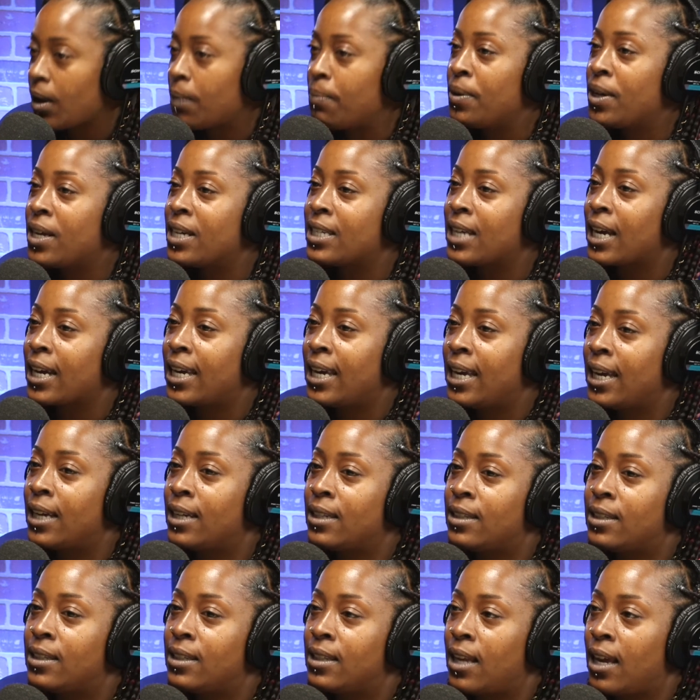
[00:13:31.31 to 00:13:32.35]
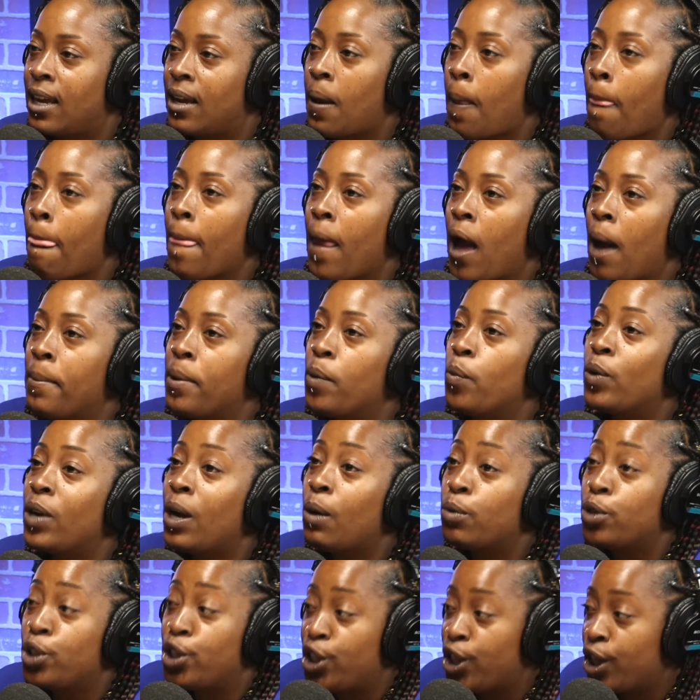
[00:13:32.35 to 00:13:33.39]
because I can't stay. I mean, when
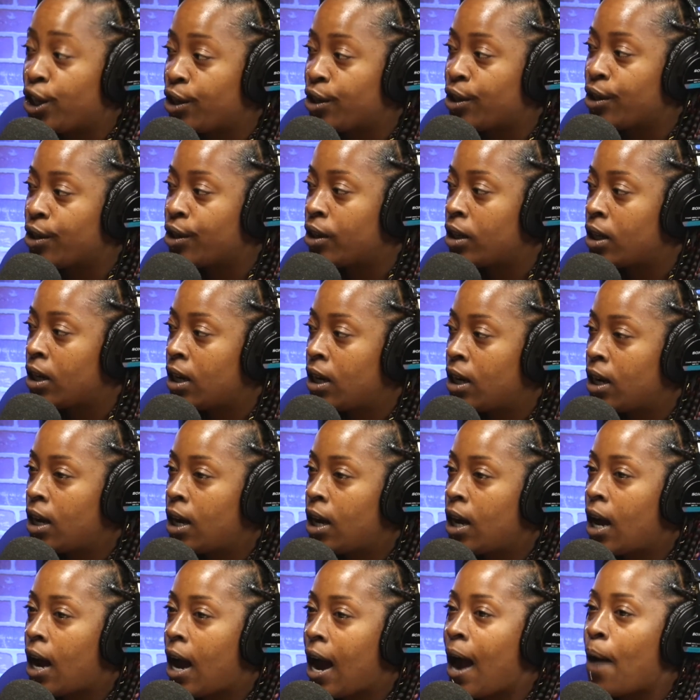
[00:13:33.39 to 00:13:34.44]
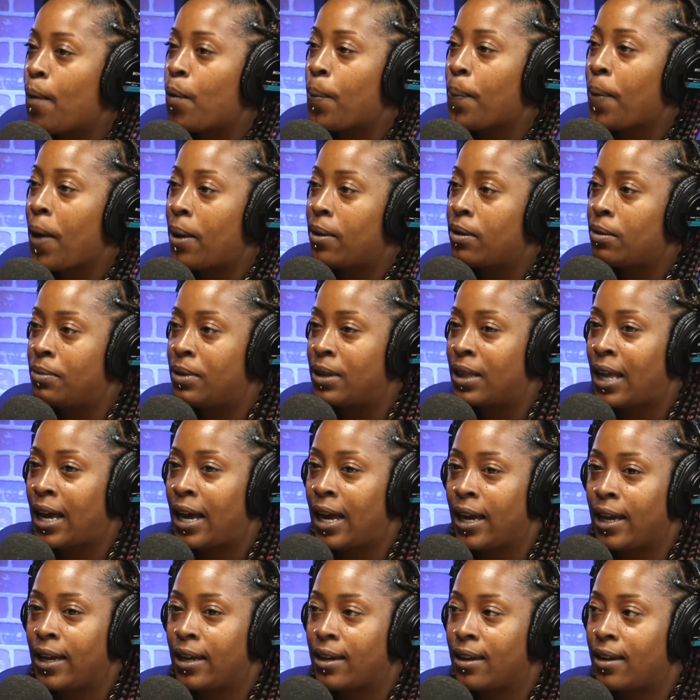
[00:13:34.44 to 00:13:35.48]
I was younger, I would probably be
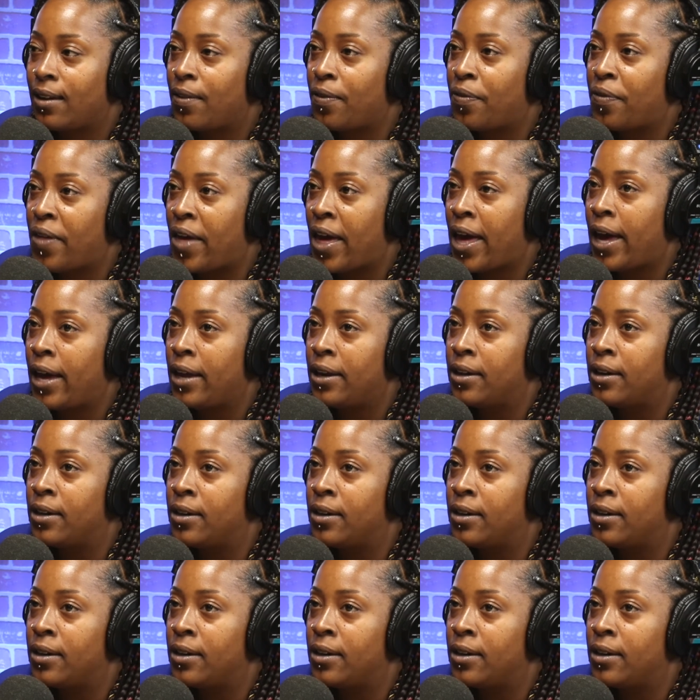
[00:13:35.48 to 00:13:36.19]
like that.